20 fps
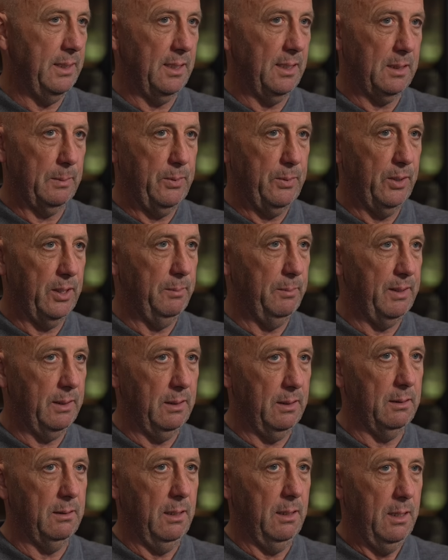disappointed,
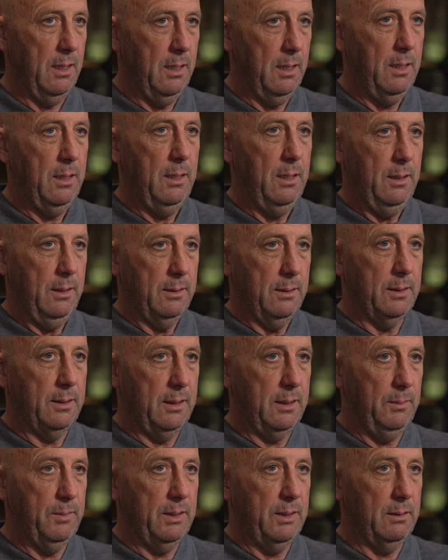but the
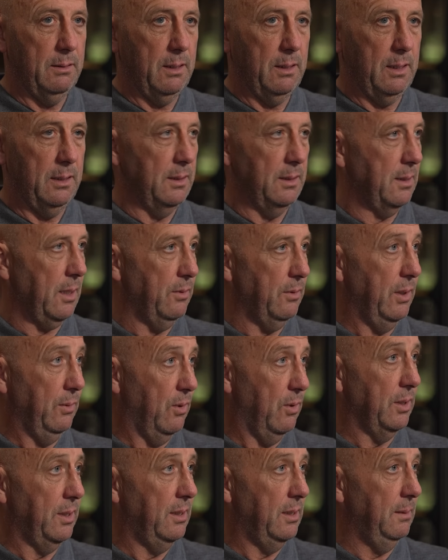team in Saudi
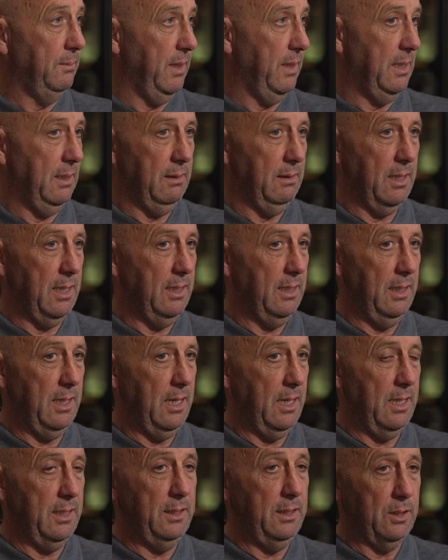wanted him,
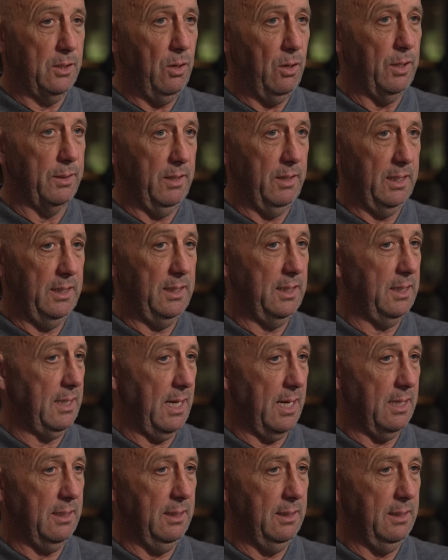and he's gone, and
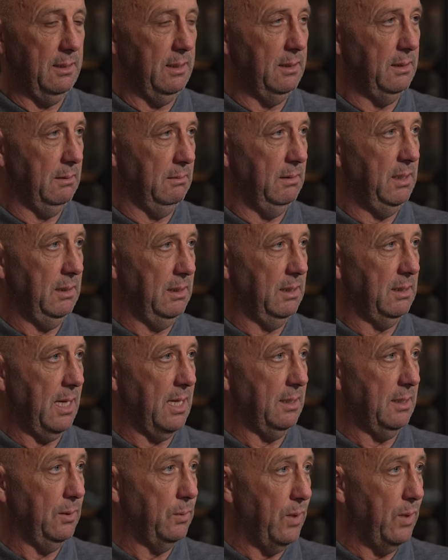he's
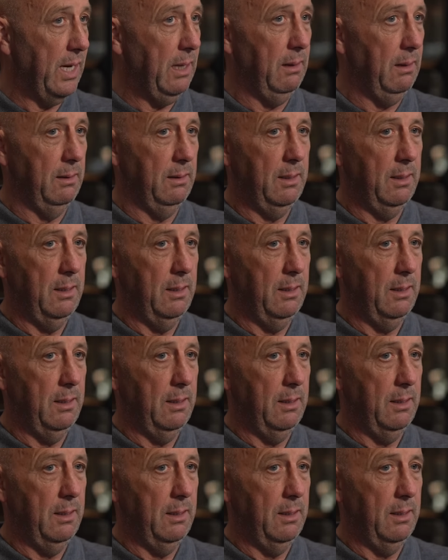started well.